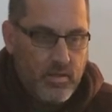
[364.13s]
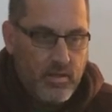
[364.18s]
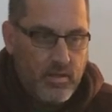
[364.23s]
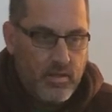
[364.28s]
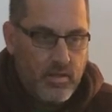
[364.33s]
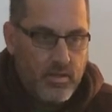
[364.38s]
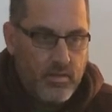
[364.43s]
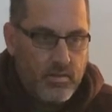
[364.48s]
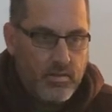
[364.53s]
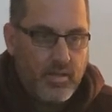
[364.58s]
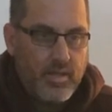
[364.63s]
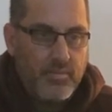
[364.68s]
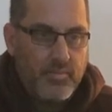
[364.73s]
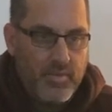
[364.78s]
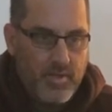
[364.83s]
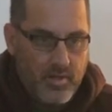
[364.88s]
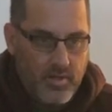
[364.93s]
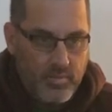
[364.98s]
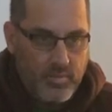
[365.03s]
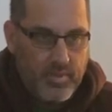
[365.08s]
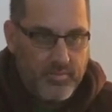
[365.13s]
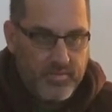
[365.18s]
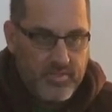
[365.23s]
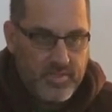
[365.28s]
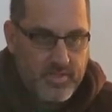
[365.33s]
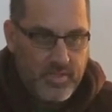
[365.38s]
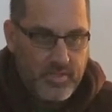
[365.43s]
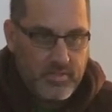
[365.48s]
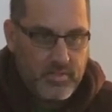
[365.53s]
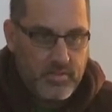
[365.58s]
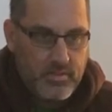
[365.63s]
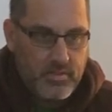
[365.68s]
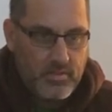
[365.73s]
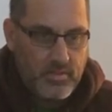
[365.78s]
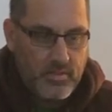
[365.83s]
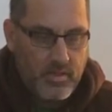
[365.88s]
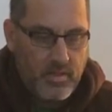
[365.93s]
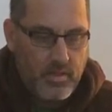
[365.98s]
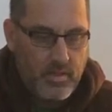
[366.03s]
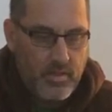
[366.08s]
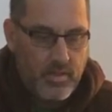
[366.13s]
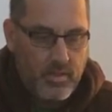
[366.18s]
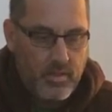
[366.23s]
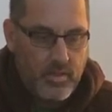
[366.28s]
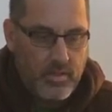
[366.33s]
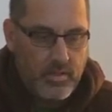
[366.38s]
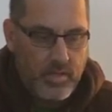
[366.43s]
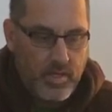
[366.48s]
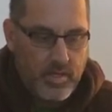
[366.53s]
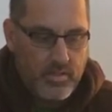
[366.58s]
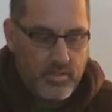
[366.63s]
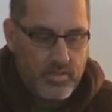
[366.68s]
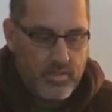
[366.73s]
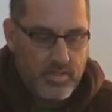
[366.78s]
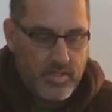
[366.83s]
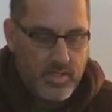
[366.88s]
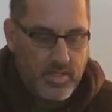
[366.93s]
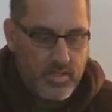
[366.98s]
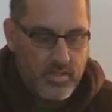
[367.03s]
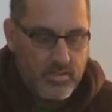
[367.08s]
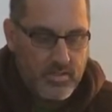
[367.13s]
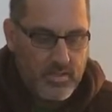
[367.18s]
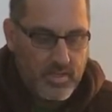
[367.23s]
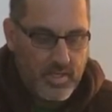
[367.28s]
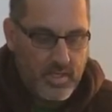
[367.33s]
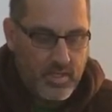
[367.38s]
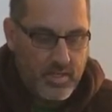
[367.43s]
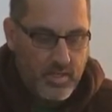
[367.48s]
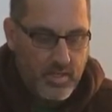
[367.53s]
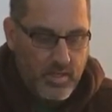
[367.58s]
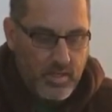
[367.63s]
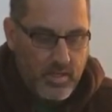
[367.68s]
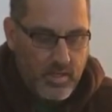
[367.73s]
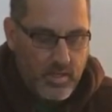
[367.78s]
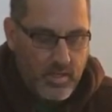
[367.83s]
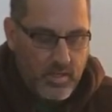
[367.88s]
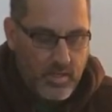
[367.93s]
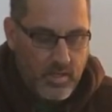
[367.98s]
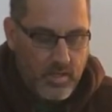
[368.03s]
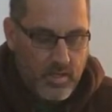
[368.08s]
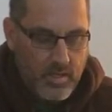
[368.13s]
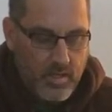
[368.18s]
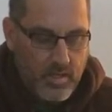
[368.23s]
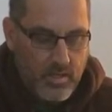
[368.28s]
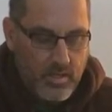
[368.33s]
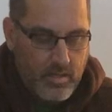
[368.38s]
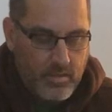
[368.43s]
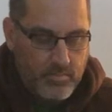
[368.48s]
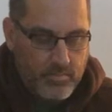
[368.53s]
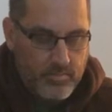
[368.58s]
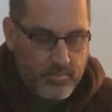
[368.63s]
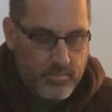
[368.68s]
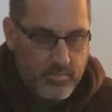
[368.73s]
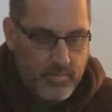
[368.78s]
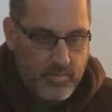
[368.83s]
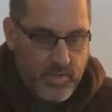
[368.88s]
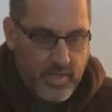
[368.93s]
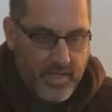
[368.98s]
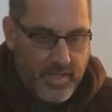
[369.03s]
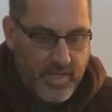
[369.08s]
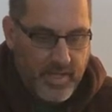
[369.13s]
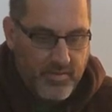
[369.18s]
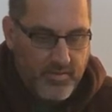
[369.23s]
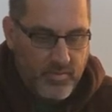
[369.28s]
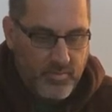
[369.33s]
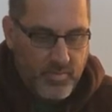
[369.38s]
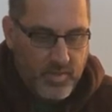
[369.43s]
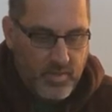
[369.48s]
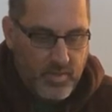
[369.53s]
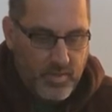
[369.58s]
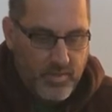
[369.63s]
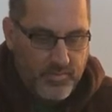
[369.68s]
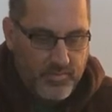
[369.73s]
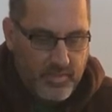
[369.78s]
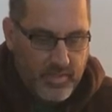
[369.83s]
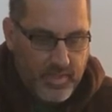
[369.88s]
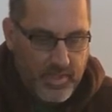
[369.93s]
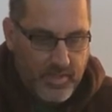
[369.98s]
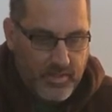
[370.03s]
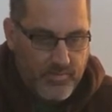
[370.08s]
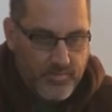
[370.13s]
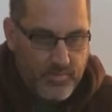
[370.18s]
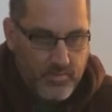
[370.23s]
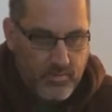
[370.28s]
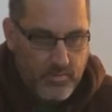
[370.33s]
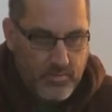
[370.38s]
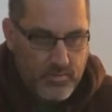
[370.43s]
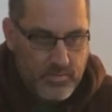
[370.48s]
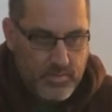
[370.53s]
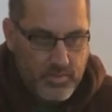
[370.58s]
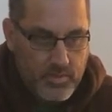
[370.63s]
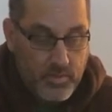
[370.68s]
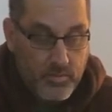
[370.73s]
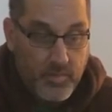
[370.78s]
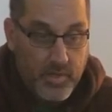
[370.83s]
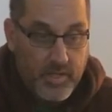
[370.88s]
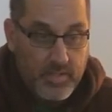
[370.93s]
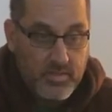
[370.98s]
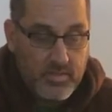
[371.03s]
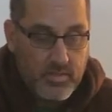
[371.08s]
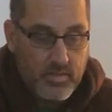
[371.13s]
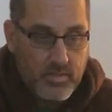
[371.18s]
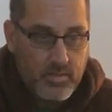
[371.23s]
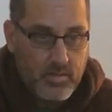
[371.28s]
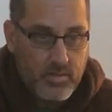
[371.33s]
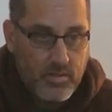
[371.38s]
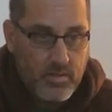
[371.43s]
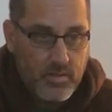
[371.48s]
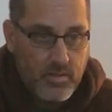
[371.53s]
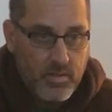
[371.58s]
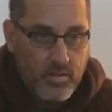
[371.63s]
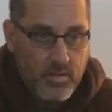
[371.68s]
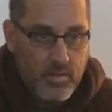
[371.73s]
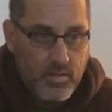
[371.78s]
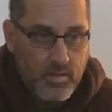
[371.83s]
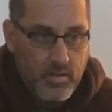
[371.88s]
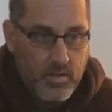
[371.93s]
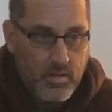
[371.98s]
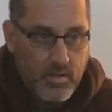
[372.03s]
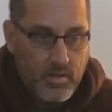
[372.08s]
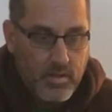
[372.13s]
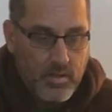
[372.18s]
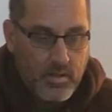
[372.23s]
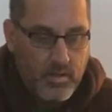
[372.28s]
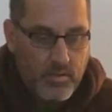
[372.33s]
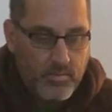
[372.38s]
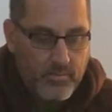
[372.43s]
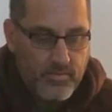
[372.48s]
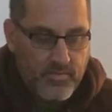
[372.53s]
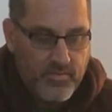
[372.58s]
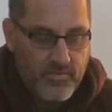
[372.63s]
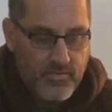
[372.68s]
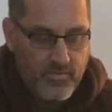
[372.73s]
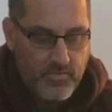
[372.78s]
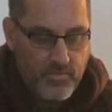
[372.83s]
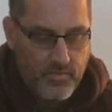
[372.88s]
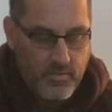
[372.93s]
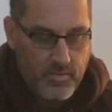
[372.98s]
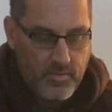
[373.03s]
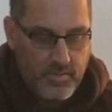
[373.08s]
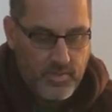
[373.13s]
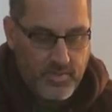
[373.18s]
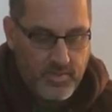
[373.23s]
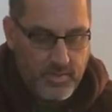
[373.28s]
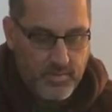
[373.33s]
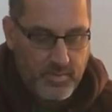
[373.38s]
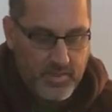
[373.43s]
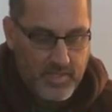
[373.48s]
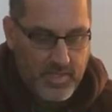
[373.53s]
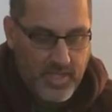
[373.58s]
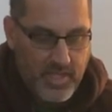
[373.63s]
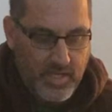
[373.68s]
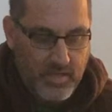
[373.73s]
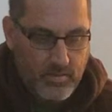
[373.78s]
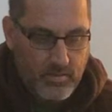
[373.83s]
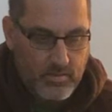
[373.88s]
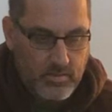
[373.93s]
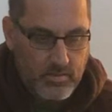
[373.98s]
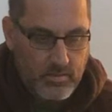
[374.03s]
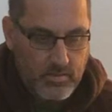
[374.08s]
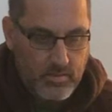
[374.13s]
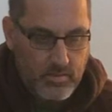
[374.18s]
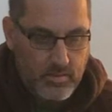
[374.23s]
uh, and I've been home ever since. And doctor says that um, I have to be off the leg for two months um, for the tibia the heel,